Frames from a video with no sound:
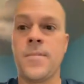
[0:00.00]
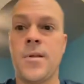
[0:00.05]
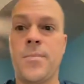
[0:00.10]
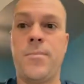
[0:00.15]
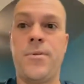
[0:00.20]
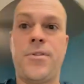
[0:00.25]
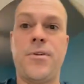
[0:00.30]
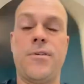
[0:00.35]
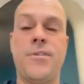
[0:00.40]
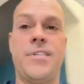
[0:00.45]

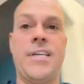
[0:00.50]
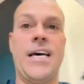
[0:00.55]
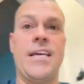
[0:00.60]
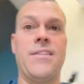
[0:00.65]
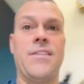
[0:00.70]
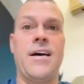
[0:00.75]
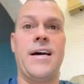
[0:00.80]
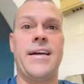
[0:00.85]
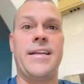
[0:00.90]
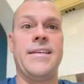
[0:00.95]
but their
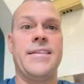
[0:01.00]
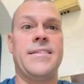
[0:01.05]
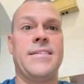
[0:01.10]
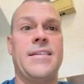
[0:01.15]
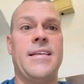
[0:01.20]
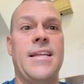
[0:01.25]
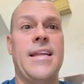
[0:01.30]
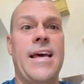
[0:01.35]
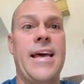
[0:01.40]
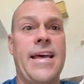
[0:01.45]
deadline is
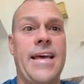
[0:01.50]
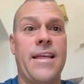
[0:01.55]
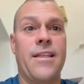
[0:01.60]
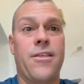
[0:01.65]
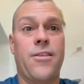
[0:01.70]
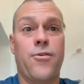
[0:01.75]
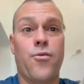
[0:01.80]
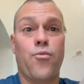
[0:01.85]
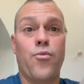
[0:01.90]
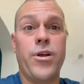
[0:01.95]
today at
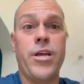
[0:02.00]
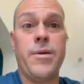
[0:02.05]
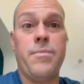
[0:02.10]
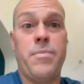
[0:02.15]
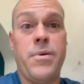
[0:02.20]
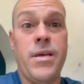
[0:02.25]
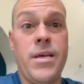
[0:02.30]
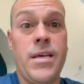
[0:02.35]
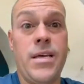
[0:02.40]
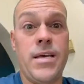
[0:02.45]
three
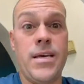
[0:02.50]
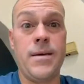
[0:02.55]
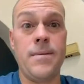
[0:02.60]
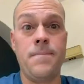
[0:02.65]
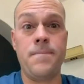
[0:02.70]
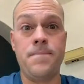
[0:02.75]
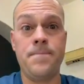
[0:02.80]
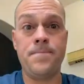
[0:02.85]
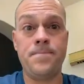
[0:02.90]
p m